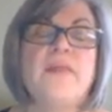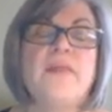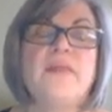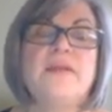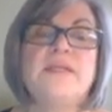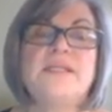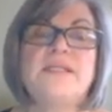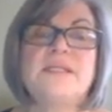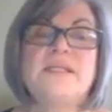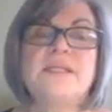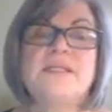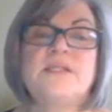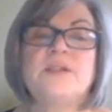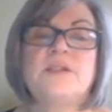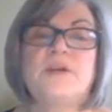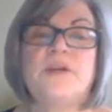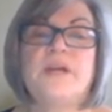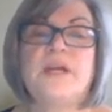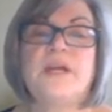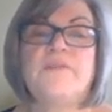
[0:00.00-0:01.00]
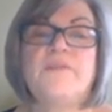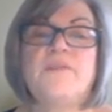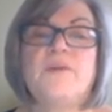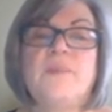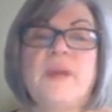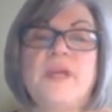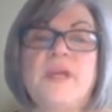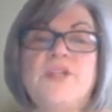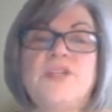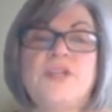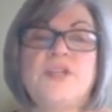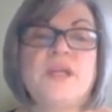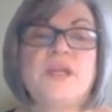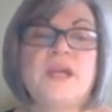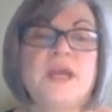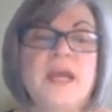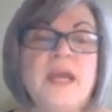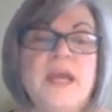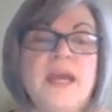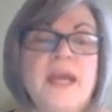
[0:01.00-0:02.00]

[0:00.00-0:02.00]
the distance learning information